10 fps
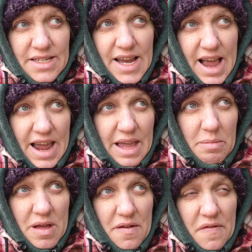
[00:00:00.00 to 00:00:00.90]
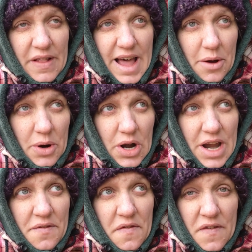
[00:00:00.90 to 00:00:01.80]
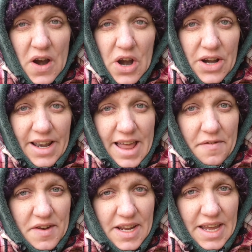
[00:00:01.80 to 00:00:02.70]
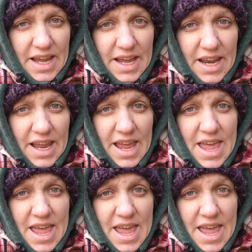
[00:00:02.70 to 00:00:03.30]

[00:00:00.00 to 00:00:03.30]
thyme, flower, and fern left to kid.